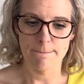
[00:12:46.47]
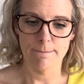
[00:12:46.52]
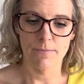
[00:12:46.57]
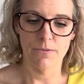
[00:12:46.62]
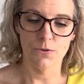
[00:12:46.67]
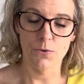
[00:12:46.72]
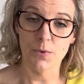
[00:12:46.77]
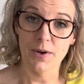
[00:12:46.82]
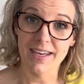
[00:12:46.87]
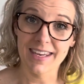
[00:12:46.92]

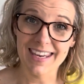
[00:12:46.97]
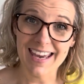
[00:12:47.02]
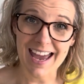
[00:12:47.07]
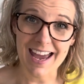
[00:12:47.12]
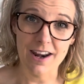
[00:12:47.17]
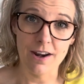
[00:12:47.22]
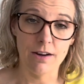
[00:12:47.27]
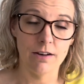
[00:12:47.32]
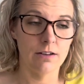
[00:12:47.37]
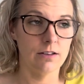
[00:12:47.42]
So
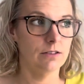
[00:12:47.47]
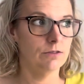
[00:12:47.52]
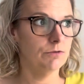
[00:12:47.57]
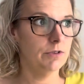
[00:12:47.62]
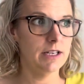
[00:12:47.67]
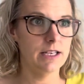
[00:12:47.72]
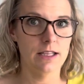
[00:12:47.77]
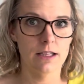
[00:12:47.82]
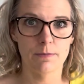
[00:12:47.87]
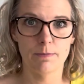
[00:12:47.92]
again,
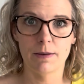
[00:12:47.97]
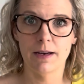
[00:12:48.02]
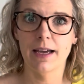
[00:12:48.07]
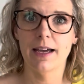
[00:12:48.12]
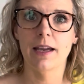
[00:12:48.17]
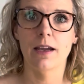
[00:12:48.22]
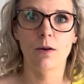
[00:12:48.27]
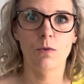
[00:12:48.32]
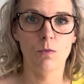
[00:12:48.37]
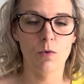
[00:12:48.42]
read the
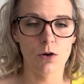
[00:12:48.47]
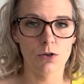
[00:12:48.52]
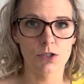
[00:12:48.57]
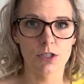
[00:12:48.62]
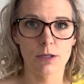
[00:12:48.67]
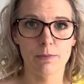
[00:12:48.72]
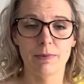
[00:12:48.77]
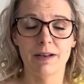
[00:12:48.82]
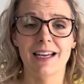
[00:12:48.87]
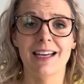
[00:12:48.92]
play, watch
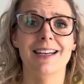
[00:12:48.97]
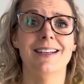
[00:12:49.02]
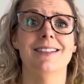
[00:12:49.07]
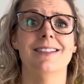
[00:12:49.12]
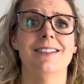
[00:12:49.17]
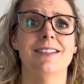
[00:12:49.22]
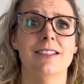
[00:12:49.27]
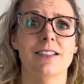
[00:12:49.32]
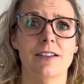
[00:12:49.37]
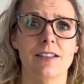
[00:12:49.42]
the play,
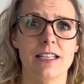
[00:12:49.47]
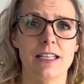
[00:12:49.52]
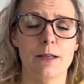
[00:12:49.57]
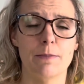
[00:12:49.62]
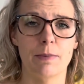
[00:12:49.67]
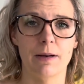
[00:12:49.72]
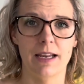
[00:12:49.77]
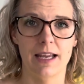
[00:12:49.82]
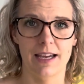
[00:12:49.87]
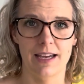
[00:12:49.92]
study the
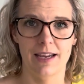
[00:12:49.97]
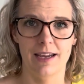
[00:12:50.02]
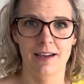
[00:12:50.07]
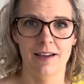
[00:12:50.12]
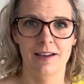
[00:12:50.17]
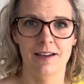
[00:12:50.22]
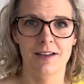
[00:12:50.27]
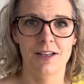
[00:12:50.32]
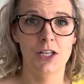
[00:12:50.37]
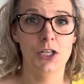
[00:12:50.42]
play.
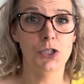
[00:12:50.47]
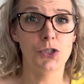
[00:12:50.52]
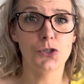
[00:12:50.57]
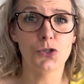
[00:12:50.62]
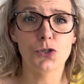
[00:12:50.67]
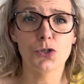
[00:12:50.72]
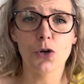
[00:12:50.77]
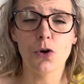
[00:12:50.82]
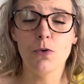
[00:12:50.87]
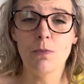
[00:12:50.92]

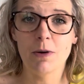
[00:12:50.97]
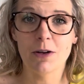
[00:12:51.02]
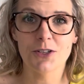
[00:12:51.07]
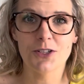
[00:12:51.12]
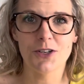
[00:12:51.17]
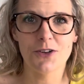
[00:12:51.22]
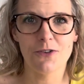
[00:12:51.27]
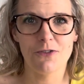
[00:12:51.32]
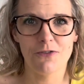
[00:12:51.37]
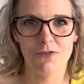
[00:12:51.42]
So much
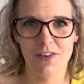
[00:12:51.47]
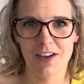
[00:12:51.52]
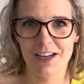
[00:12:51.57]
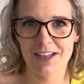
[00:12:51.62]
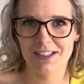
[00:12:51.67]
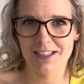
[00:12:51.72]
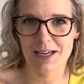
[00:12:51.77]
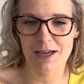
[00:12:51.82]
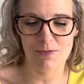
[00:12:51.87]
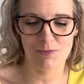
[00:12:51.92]
at your
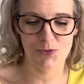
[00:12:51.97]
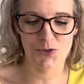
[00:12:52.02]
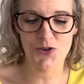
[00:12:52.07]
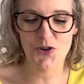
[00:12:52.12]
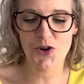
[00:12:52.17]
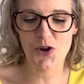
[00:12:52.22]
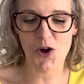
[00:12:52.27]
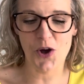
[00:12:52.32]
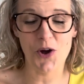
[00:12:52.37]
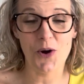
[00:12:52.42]
fingertips.
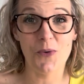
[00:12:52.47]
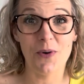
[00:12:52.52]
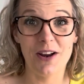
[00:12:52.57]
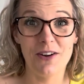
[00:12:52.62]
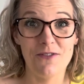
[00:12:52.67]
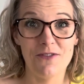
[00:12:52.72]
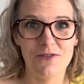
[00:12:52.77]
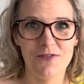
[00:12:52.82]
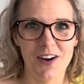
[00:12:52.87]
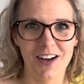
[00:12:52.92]
Go and
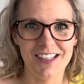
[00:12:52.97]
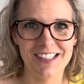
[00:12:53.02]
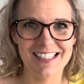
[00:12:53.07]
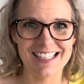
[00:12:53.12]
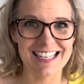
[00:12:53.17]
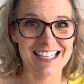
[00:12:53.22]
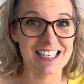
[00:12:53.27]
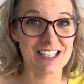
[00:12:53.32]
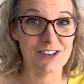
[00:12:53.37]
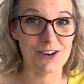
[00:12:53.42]
find
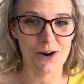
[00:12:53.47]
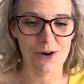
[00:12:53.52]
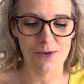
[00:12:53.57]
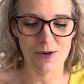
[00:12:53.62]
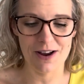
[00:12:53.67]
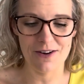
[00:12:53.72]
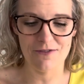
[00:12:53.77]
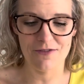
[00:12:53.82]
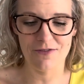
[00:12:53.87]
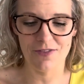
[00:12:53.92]
it. Go
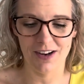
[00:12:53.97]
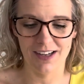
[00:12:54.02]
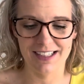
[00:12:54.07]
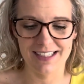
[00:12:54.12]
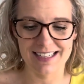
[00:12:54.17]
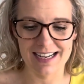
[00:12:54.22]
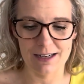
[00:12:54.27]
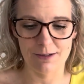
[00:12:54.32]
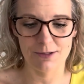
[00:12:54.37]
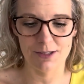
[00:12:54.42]
and find
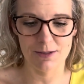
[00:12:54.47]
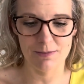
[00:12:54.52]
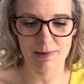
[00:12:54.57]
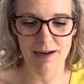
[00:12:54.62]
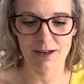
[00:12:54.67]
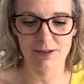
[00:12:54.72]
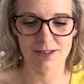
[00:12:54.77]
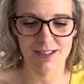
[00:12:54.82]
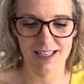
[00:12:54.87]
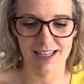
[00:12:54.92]
out
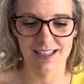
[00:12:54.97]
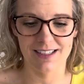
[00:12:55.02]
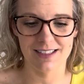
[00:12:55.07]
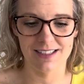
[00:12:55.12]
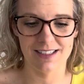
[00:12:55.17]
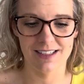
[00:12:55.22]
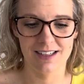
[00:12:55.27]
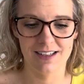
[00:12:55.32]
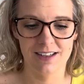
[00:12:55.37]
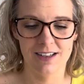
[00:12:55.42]
about it.
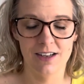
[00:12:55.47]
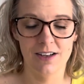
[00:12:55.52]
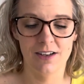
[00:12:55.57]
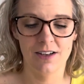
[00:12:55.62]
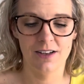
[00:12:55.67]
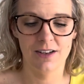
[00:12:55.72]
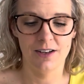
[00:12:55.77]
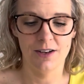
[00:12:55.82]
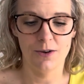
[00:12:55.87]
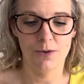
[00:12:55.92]

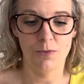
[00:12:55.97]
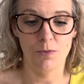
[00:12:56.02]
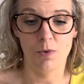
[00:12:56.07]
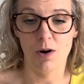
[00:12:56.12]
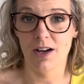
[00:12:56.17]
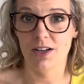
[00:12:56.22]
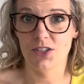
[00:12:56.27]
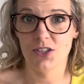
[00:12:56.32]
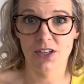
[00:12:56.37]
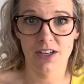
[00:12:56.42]
Why
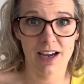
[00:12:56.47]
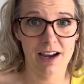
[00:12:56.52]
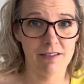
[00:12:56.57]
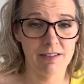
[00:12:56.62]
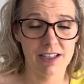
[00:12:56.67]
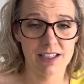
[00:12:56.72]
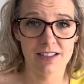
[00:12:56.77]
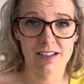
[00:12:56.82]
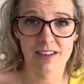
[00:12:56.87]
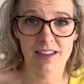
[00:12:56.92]
is your
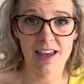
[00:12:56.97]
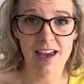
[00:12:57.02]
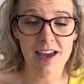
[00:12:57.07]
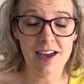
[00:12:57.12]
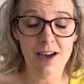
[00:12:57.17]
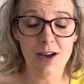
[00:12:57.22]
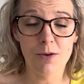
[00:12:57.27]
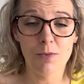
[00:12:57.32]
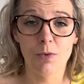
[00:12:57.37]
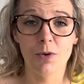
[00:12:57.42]
character
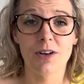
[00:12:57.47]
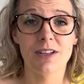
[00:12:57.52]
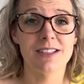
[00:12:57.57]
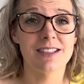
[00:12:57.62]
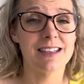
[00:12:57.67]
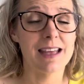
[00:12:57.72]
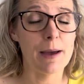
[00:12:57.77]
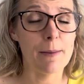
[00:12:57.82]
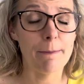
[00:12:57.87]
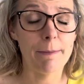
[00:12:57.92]
there? What is
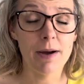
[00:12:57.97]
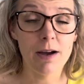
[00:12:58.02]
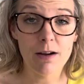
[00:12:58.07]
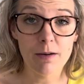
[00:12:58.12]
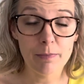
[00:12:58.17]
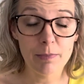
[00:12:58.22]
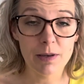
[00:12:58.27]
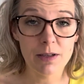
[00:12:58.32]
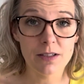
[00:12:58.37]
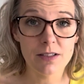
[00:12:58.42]
their
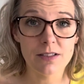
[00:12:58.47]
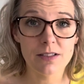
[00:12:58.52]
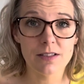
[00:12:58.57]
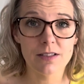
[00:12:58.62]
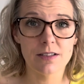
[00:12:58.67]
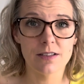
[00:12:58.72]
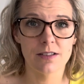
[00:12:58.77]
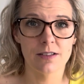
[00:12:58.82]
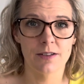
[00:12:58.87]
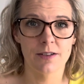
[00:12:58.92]

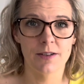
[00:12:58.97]
purpose?